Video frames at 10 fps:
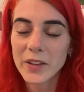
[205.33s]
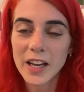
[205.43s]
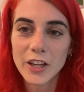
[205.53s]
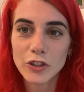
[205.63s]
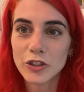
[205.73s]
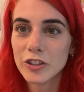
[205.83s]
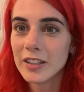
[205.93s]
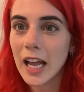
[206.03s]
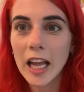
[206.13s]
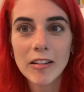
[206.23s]
I don't know,
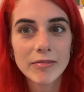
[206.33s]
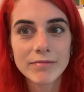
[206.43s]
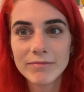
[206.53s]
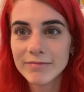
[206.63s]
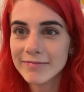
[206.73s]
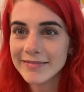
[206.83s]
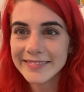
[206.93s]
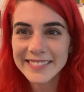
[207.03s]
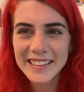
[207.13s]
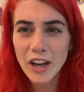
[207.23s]
like
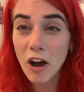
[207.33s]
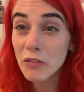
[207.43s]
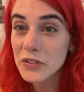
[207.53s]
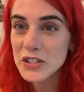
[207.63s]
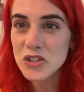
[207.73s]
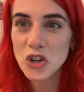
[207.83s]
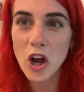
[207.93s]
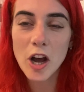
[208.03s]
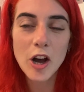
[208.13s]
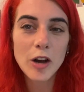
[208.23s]
office
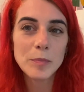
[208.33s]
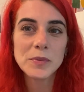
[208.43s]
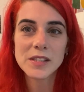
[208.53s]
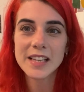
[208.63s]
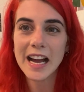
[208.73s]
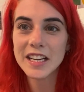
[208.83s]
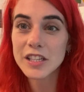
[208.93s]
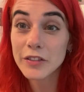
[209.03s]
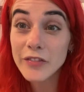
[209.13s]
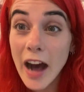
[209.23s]
jobs, 9
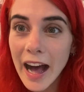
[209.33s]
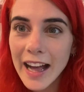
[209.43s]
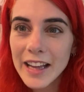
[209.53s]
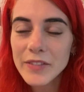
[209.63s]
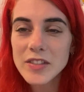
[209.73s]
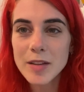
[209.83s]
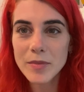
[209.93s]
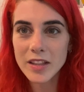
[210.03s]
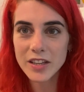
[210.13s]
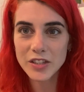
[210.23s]
to 5,
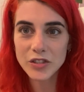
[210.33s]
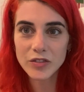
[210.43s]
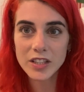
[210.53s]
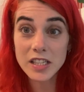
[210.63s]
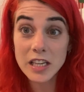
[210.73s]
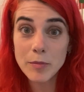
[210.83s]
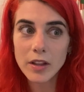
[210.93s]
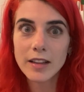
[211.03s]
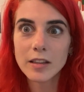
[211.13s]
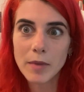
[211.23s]
something that doesn't really
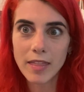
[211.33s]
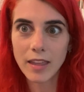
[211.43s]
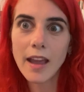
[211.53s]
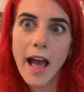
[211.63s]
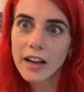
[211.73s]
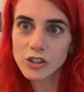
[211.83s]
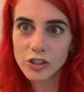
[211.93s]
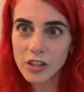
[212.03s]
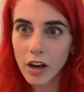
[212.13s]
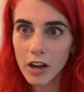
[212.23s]
stimulate them. And they
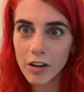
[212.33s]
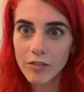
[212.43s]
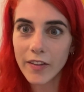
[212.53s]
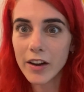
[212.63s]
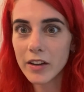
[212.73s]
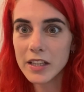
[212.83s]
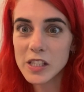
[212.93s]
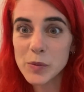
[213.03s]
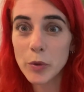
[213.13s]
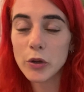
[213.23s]
actually are very
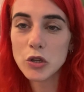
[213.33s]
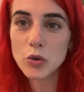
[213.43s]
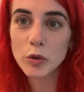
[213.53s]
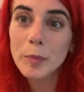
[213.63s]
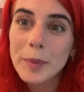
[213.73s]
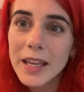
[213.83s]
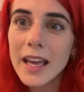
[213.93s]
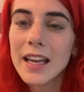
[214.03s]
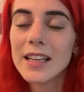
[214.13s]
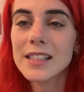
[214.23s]
spiritual
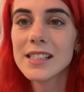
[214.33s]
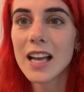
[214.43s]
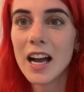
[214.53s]
beings.